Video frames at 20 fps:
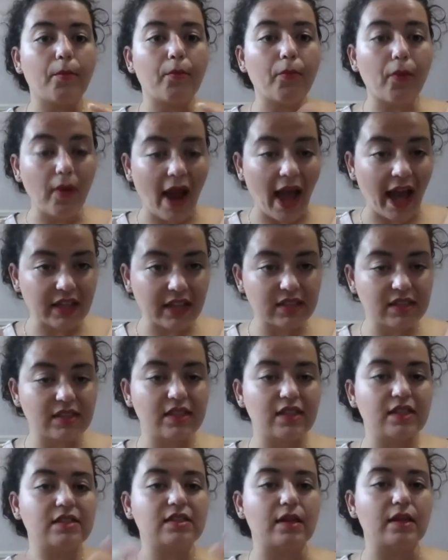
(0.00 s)

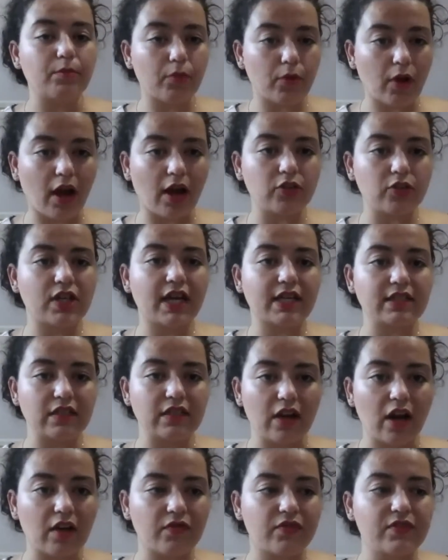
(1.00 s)
practices and projects
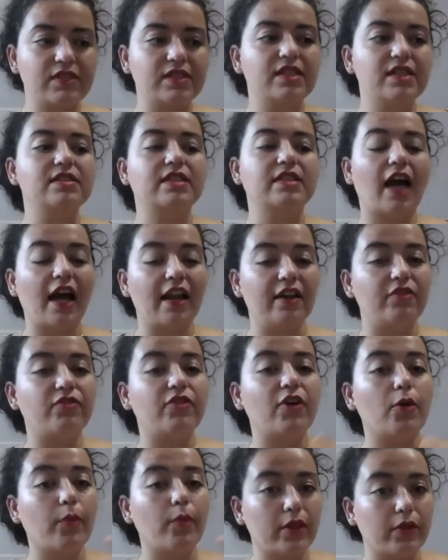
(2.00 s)
and offices kind of
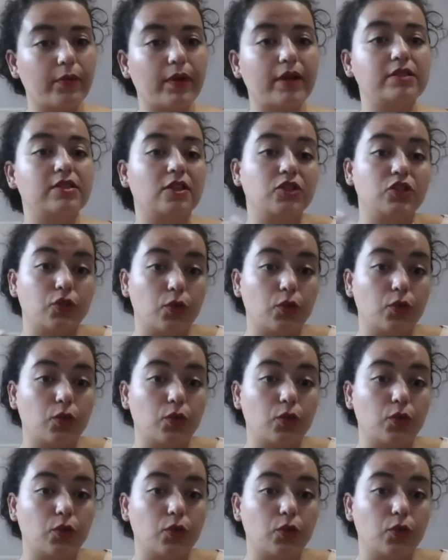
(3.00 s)
fell by the wayside.